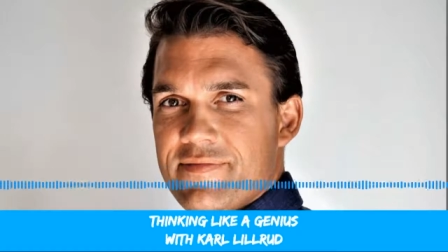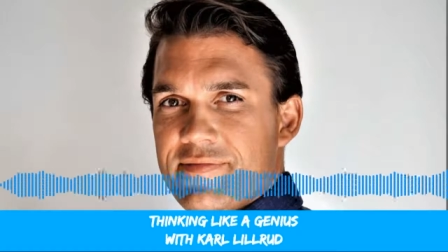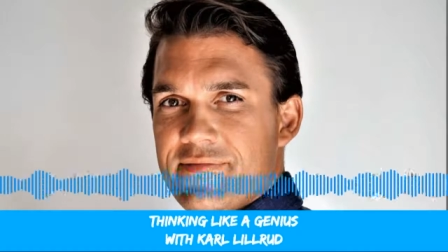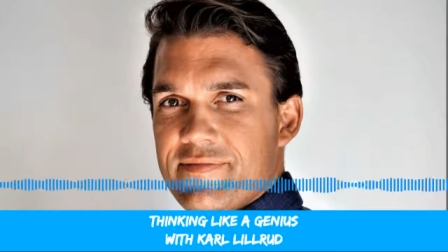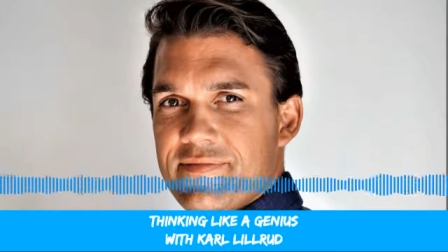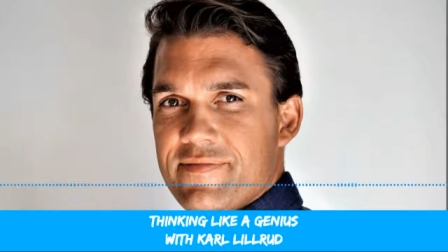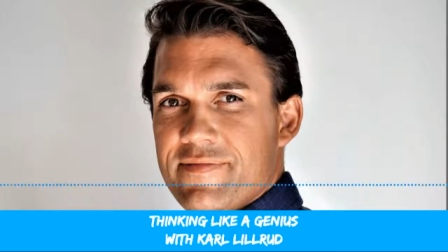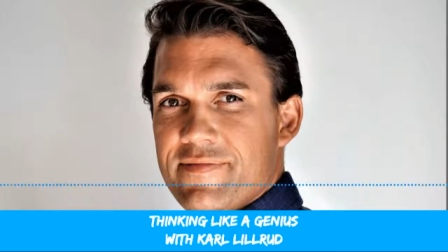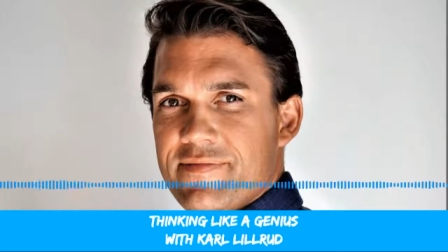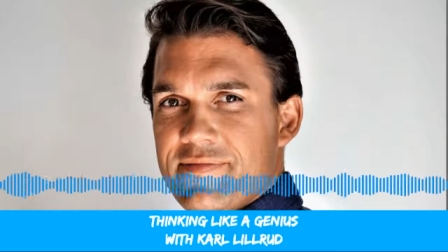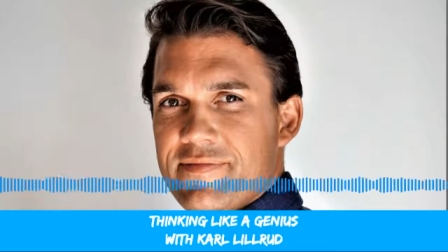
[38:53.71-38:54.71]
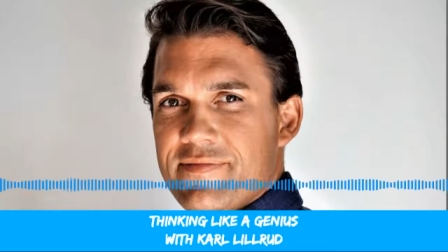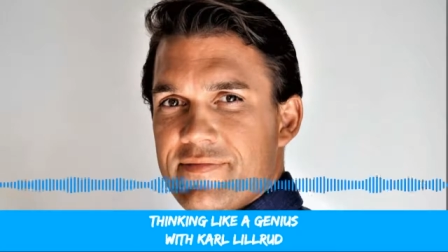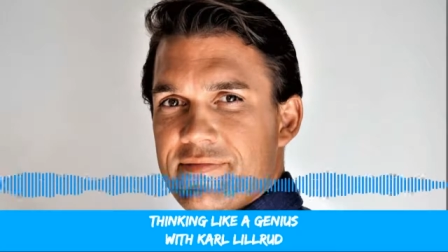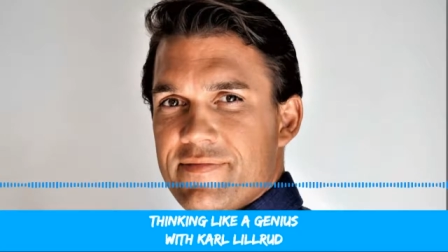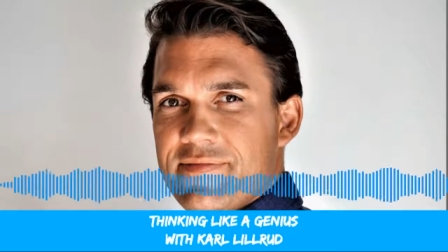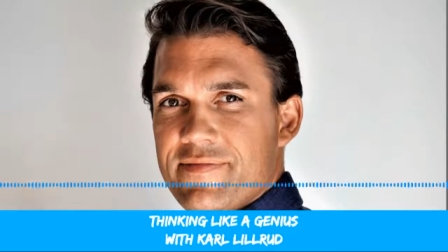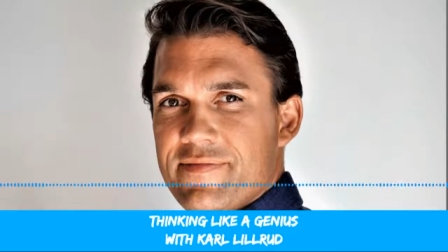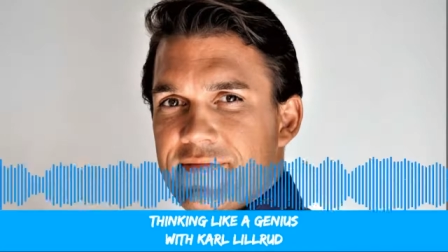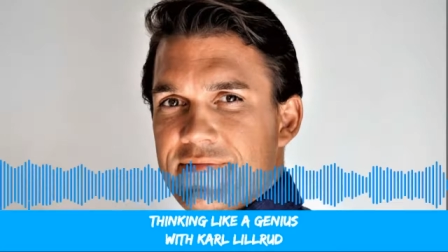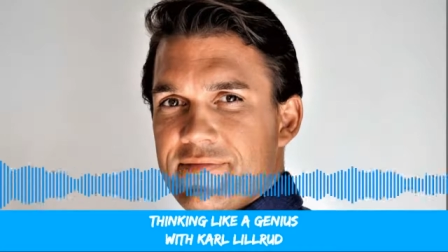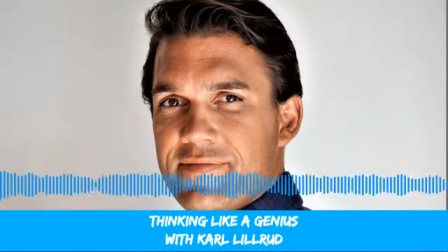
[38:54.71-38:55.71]
So we we
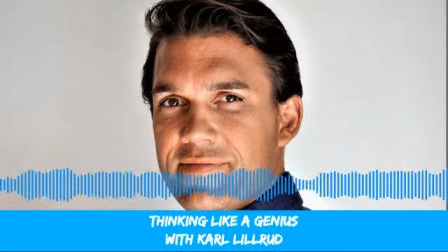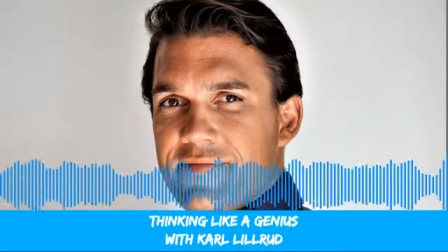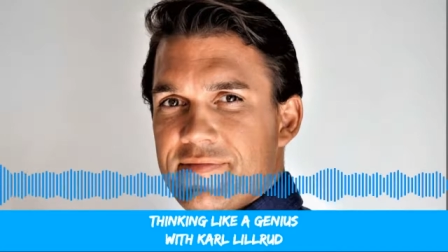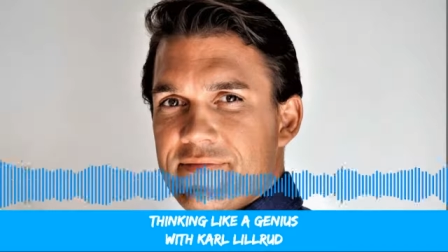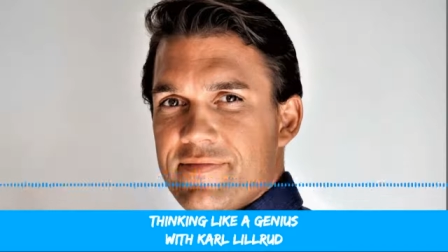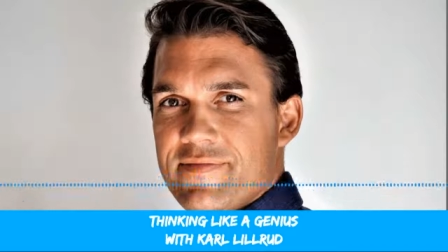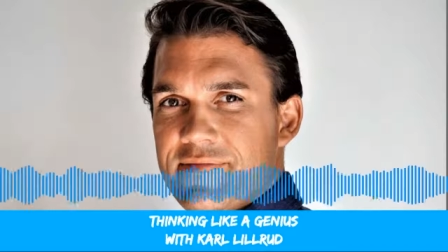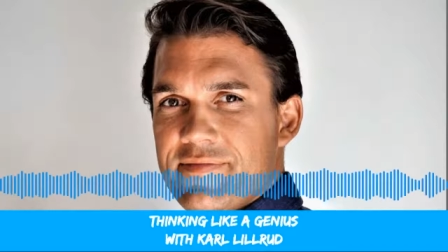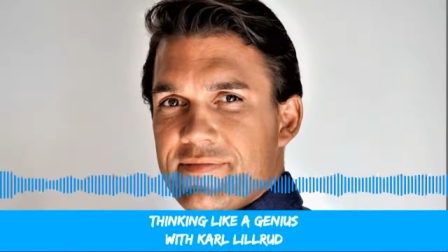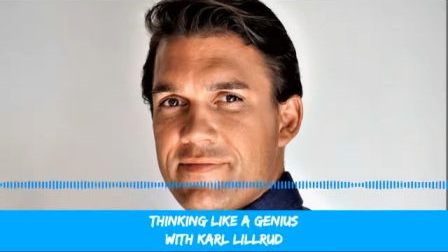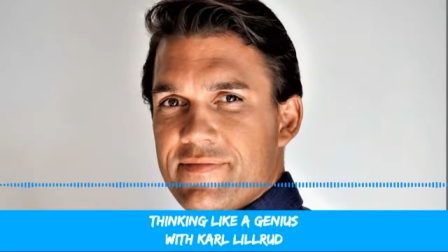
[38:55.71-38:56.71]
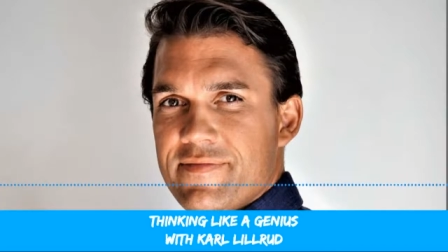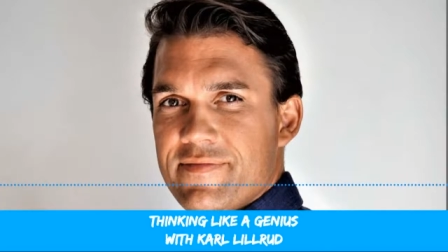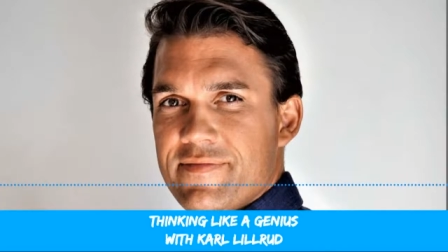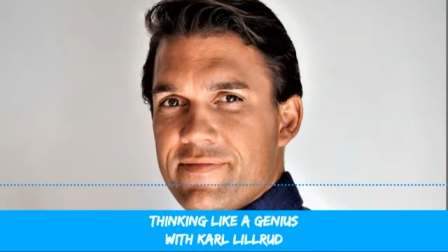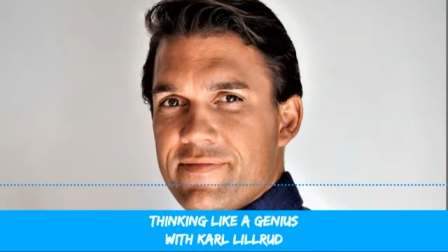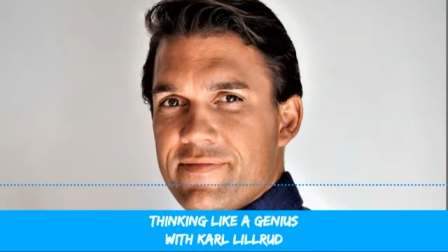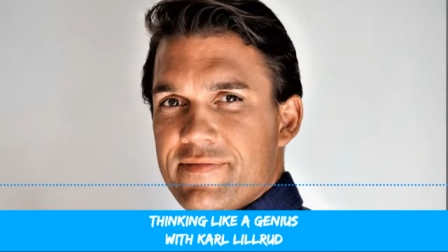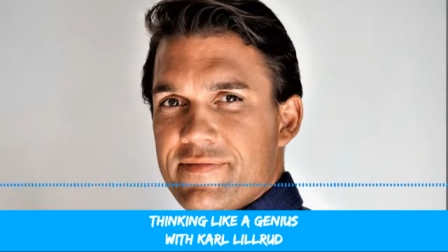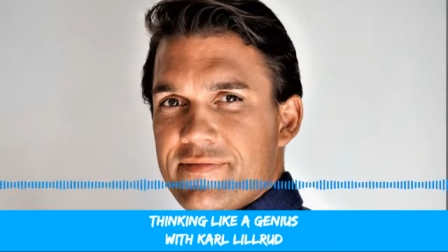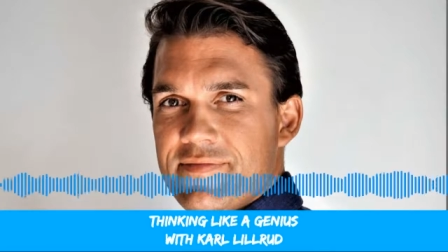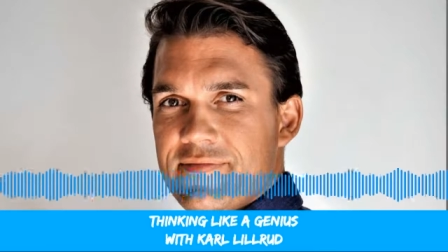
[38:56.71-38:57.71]
found another place
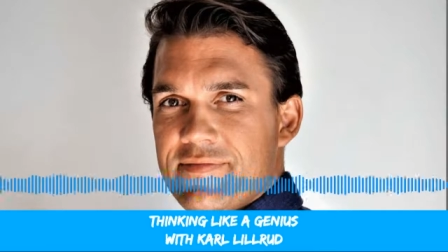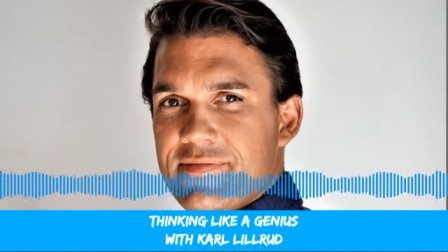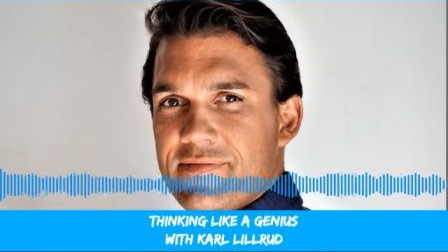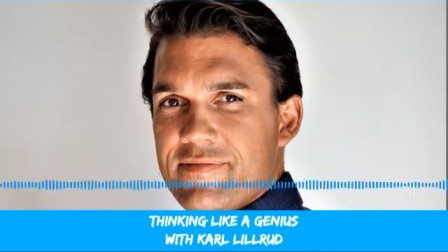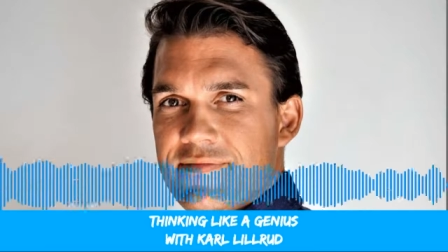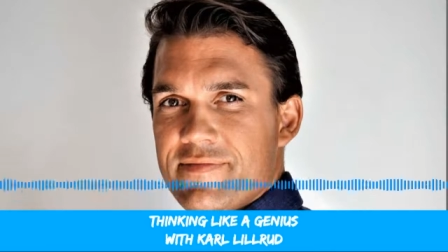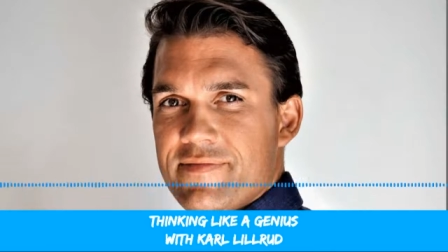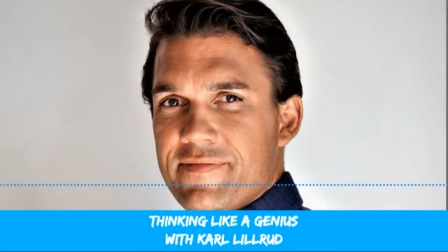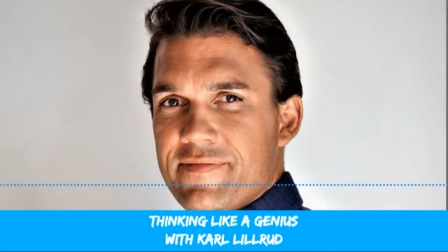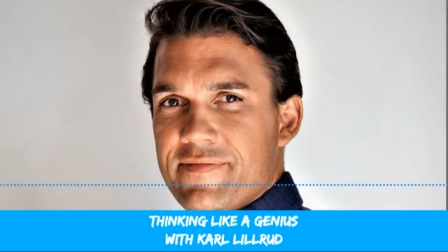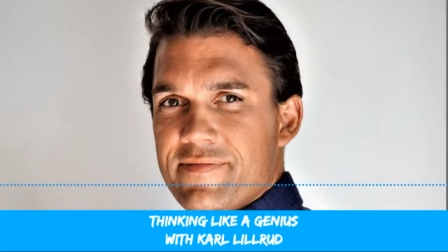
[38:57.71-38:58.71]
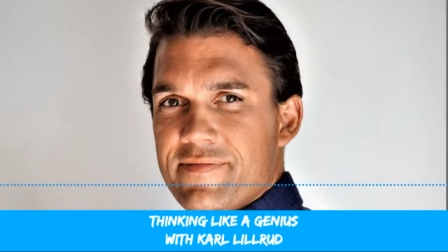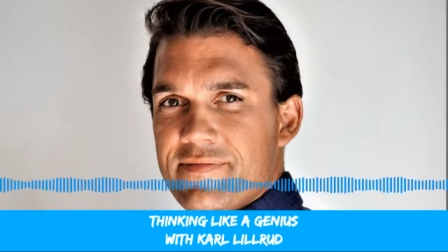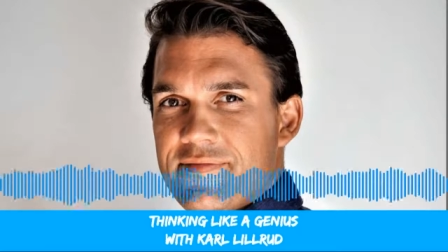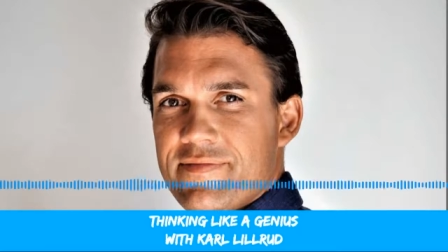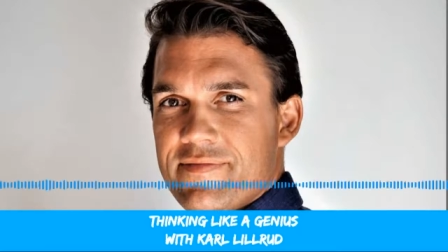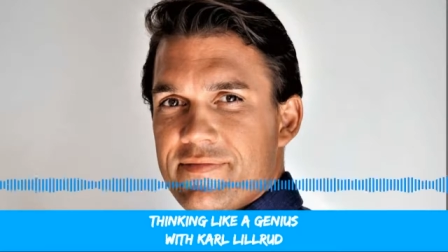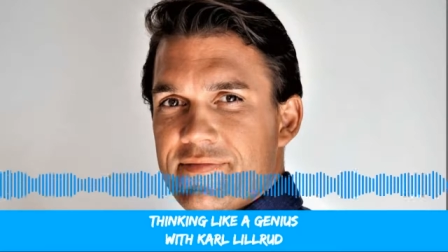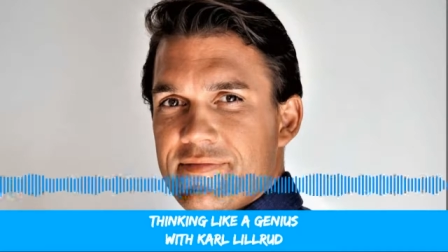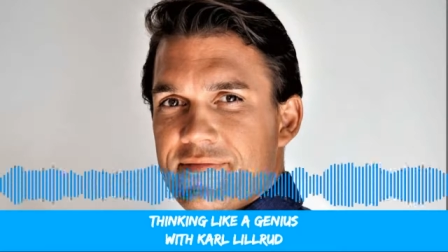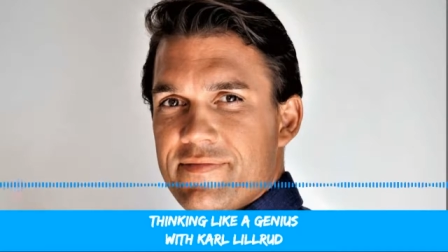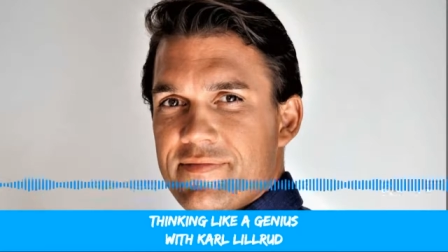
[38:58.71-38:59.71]
where they had this
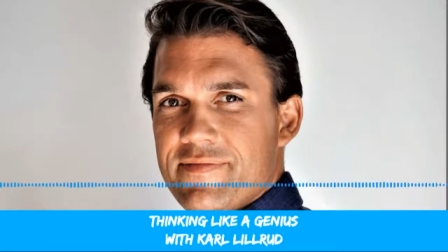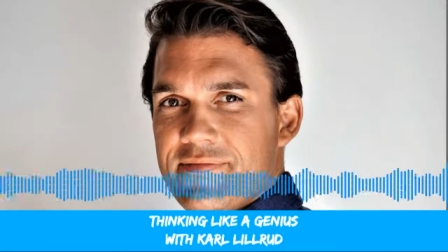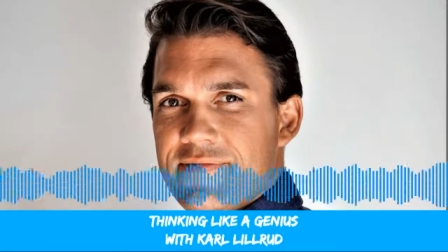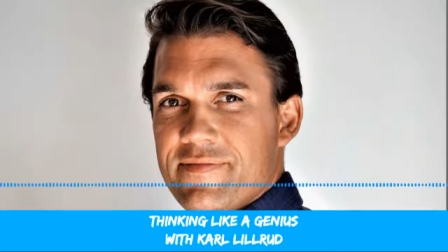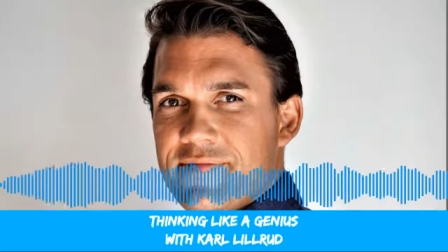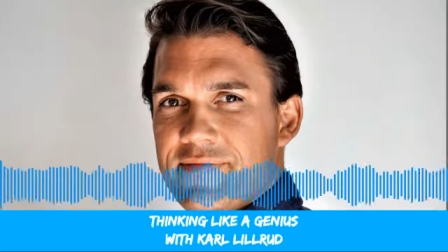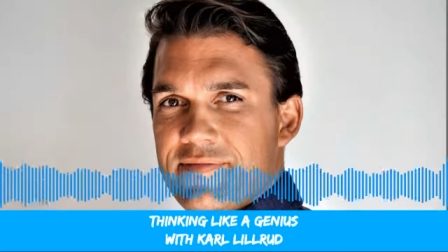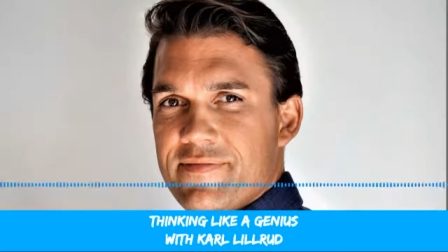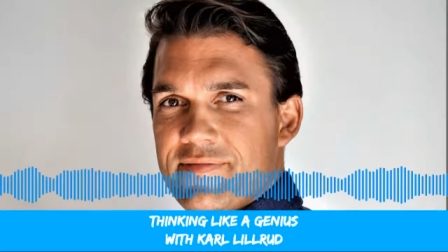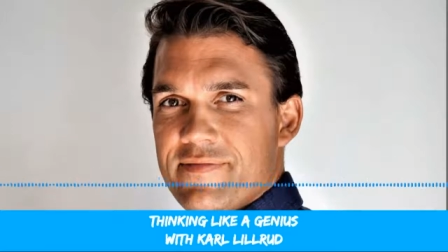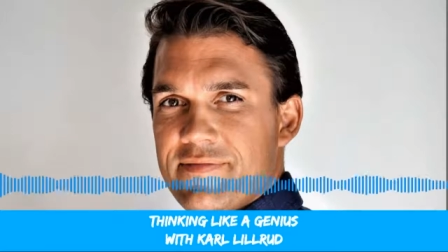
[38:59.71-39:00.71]
really big propeller that was